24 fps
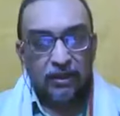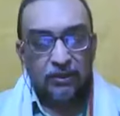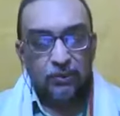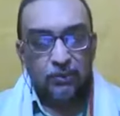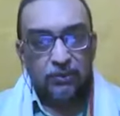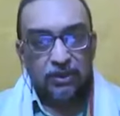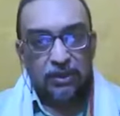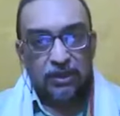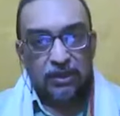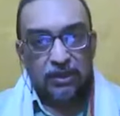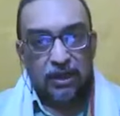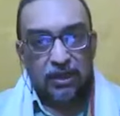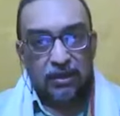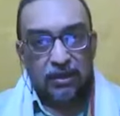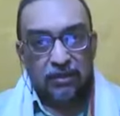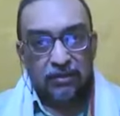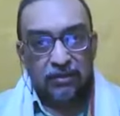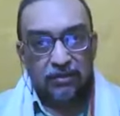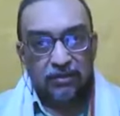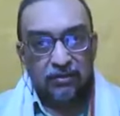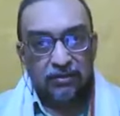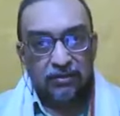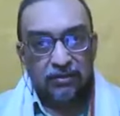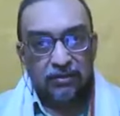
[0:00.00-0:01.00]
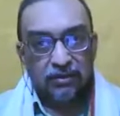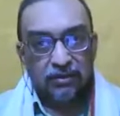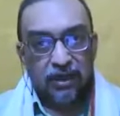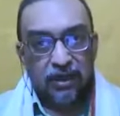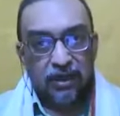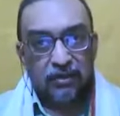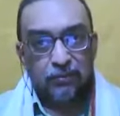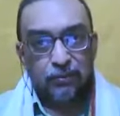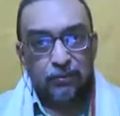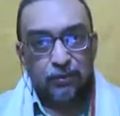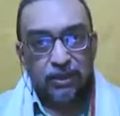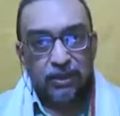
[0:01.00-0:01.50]
They took a car
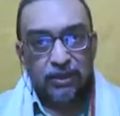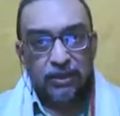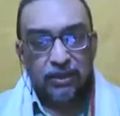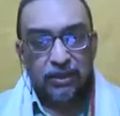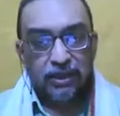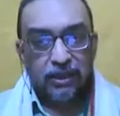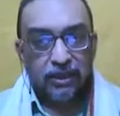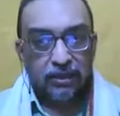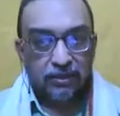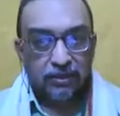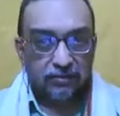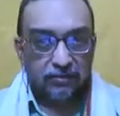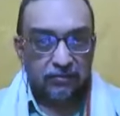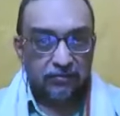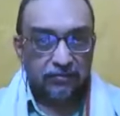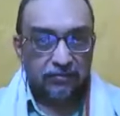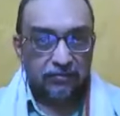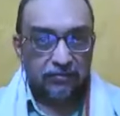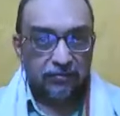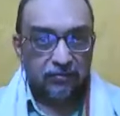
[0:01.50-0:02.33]
and put it there.